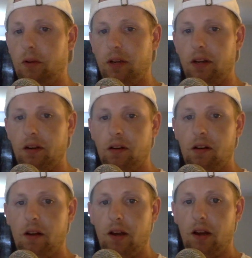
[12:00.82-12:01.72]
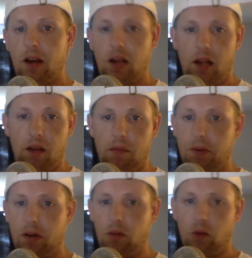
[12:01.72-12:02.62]
care. I'm a
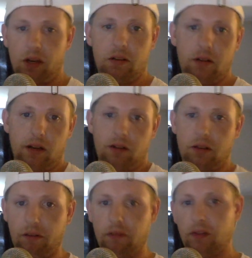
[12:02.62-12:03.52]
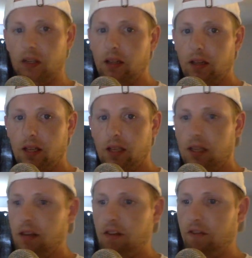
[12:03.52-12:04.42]
proud white dude. I don't give a fuck.
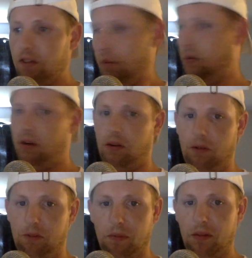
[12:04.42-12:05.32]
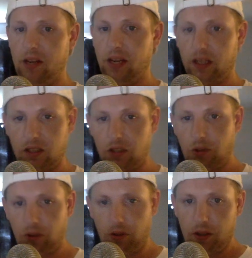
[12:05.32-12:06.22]
If you're proud to be black, that's
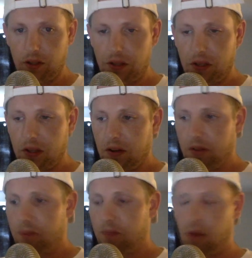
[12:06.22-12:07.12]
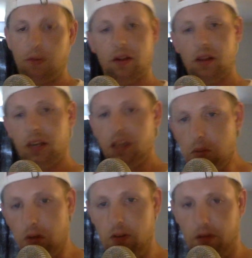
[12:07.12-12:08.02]
cool. I'll probably like you
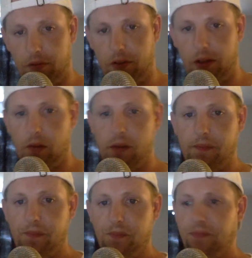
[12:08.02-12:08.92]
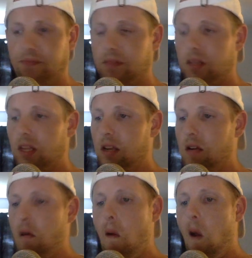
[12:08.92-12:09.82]
more if you're that way.
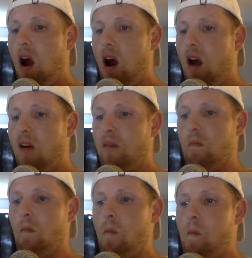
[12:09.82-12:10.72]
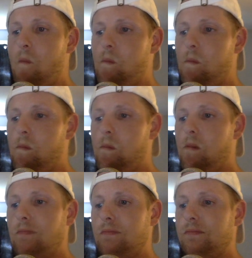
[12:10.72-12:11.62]

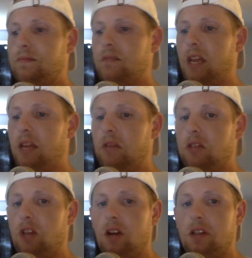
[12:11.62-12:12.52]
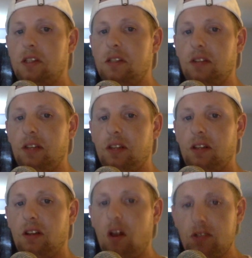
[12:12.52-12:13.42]
And he was constantly
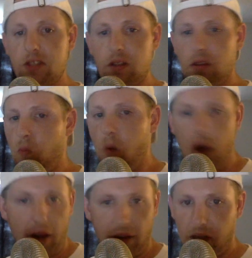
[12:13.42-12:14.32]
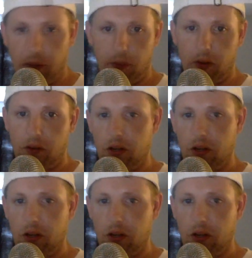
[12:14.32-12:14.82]
whining about,